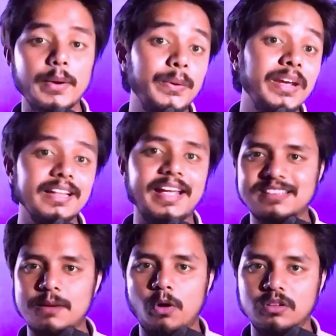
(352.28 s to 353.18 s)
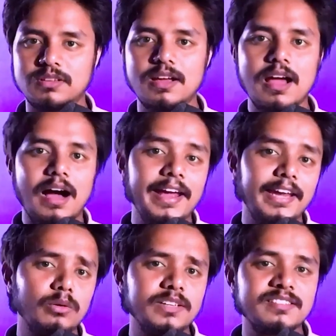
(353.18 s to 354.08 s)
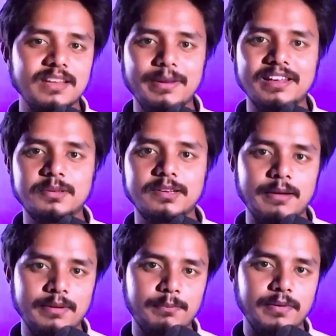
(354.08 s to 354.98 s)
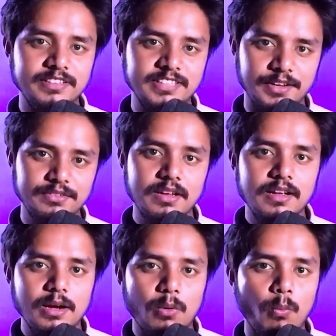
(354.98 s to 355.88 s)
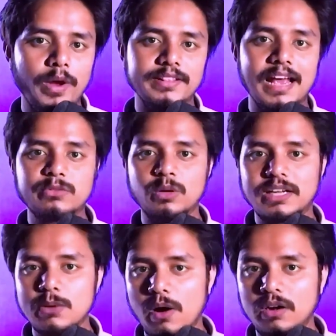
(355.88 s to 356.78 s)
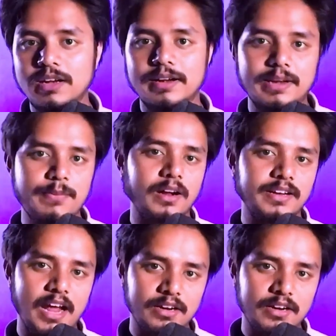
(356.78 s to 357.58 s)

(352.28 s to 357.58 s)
Real examples. I included 7 specific niches with actual keyword, difficulty